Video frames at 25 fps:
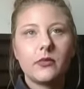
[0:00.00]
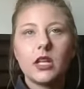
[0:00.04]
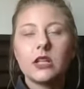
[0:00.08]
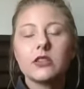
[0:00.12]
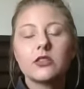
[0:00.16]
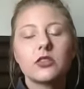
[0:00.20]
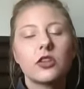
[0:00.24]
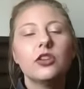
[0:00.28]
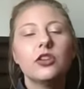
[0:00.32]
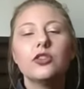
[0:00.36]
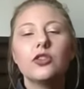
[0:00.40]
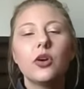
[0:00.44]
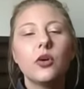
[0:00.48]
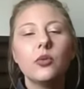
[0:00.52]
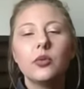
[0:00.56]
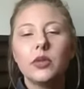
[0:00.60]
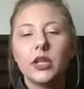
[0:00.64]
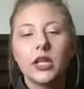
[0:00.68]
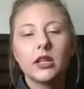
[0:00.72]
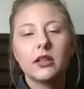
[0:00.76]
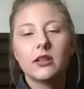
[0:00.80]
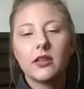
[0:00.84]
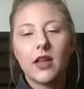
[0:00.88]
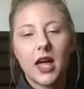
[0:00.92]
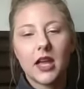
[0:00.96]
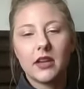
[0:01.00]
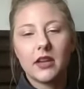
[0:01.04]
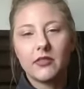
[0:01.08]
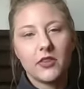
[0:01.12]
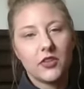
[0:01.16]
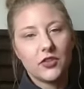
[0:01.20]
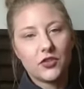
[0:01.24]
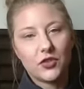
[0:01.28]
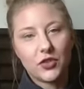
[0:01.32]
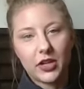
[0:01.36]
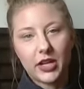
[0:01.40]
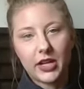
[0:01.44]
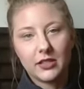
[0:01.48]
So you don't need a lot of
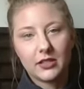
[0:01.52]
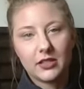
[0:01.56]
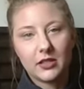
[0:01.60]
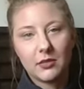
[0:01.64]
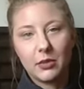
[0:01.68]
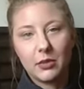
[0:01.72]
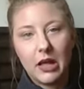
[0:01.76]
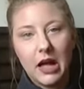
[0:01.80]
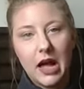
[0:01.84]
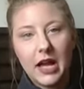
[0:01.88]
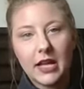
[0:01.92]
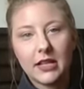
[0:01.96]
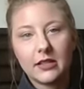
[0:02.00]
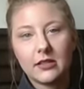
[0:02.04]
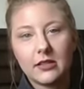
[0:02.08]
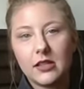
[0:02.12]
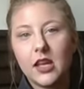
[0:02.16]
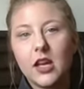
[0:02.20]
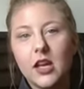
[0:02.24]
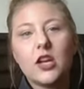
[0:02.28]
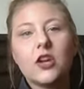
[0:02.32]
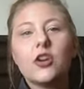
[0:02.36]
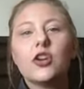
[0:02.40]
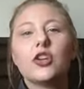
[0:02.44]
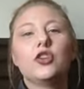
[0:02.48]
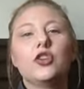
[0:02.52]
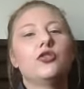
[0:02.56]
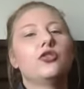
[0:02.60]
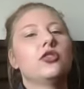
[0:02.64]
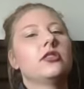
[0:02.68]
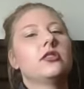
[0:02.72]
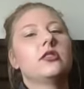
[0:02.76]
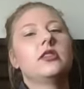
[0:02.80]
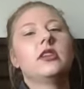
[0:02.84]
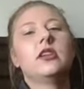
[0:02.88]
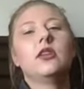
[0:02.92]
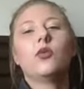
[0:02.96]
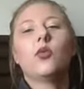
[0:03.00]
intricate supplies. You
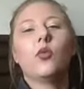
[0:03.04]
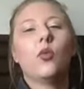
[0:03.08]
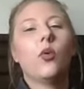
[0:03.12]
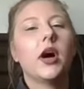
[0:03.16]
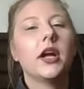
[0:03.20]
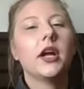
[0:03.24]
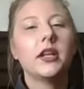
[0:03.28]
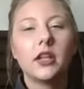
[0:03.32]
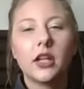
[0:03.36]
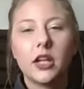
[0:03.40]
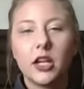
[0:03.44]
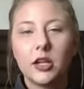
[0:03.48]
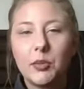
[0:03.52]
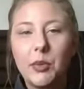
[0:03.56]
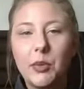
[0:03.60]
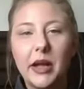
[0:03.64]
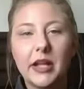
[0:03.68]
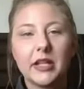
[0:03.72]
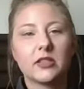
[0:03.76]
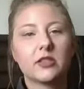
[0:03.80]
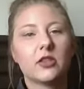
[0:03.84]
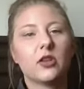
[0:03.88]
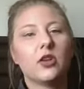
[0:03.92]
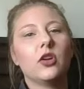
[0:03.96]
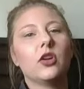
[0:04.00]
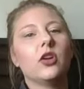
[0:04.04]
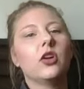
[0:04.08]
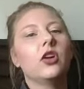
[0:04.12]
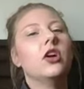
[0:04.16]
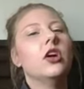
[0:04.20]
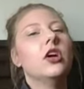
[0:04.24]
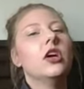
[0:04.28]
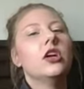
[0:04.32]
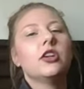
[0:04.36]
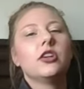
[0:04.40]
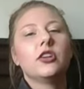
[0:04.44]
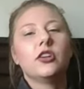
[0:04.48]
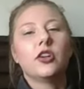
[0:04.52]
just need one good pencil,
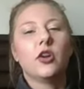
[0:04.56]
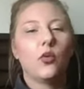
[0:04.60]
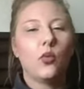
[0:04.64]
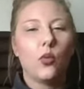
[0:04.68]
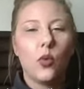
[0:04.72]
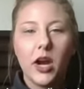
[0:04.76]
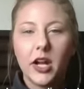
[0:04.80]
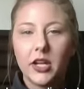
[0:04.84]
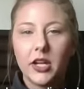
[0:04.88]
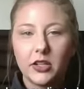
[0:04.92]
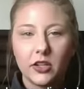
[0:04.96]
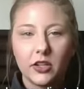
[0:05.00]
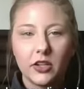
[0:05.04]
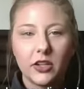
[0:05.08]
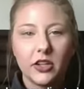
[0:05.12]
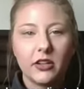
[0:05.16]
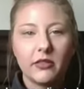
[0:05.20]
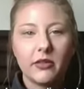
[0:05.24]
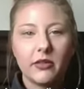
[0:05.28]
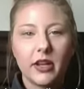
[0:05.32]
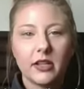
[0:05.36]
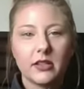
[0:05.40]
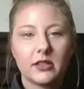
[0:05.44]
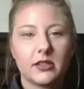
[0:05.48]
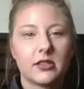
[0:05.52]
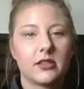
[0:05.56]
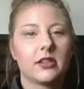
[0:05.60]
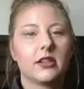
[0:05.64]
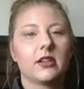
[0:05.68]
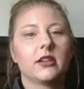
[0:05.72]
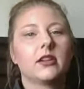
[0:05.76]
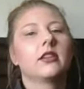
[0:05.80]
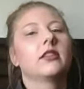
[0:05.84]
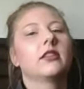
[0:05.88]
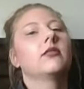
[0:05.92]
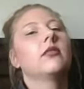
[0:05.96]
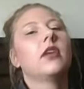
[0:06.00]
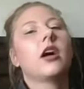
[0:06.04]
one good
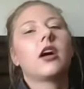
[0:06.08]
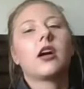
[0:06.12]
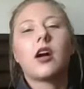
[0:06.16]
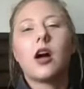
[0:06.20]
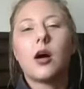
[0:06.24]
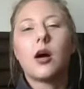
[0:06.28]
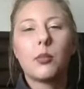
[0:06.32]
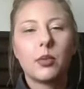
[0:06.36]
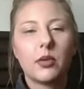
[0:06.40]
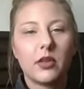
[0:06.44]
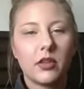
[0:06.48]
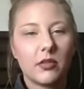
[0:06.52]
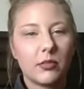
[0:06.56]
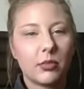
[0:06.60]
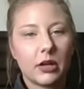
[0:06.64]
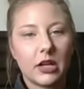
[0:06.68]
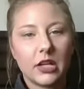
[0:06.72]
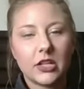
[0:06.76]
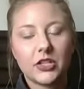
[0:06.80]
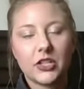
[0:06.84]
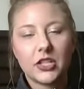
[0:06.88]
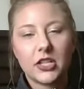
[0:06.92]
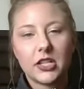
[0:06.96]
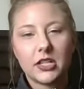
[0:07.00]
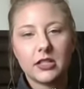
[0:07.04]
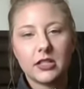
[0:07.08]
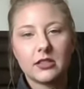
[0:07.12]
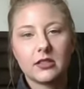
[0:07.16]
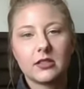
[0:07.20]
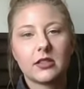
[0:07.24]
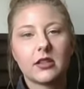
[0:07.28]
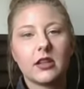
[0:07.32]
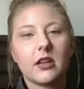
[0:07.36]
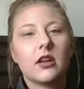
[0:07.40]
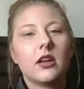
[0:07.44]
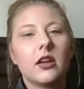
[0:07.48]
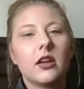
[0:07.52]
eraser, a couple of brushes.